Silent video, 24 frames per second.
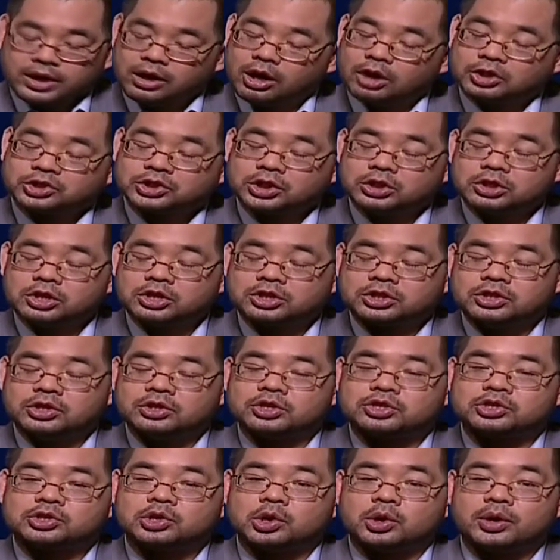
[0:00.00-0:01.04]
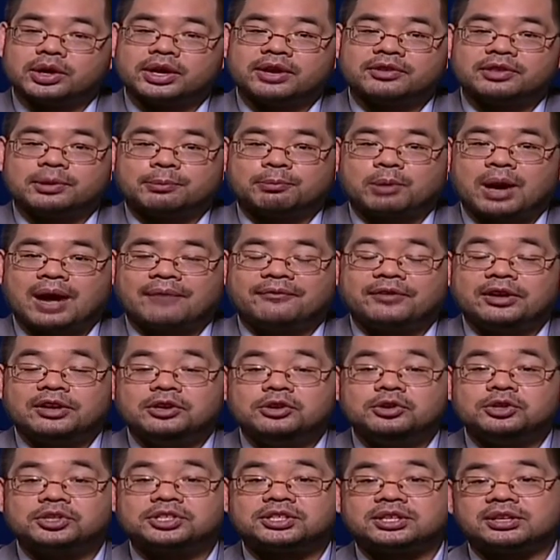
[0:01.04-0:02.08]
We could also look to the story of the
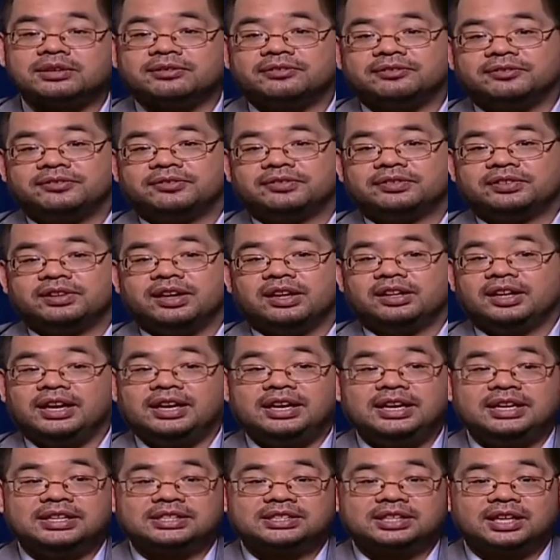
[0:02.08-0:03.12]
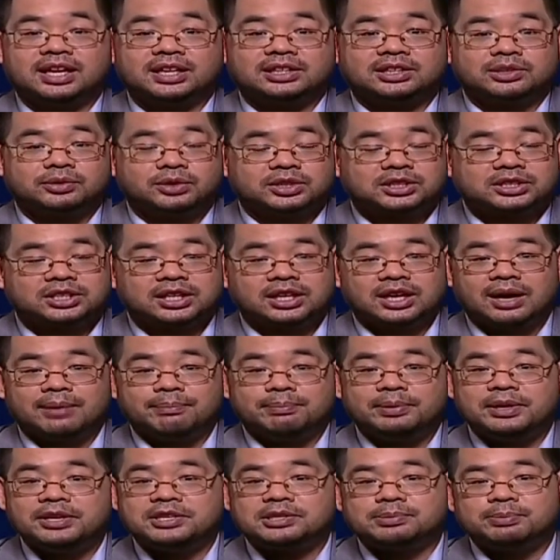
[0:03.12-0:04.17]
Prophet Yusuf alayhi salatu
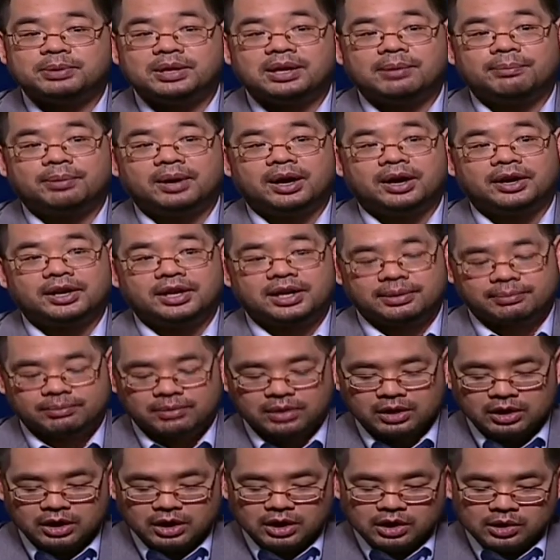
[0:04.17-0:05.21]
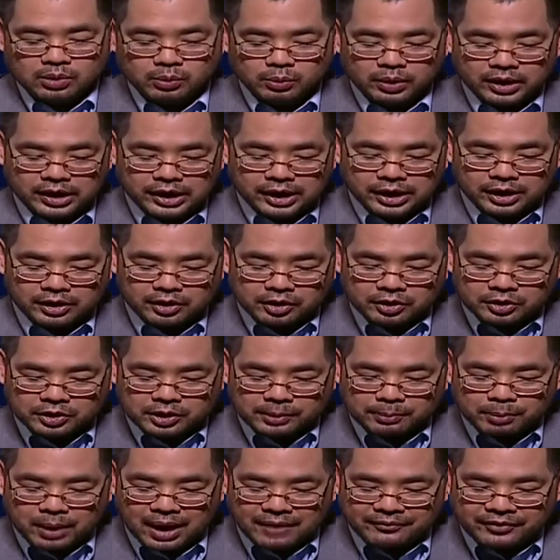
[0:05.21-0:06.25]
wasalam, peace be upon him, where
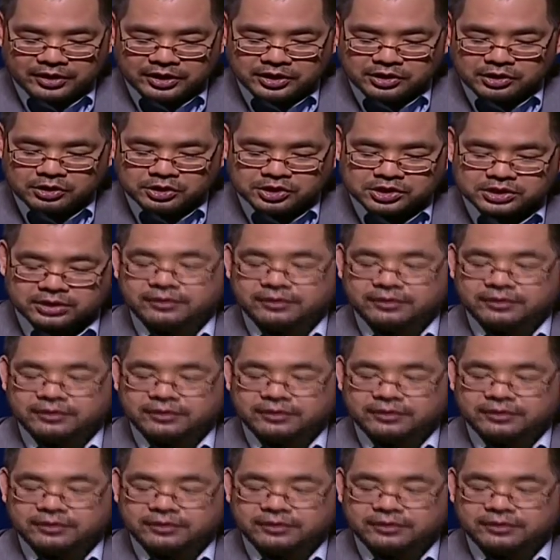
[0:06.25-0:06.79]
the Prophet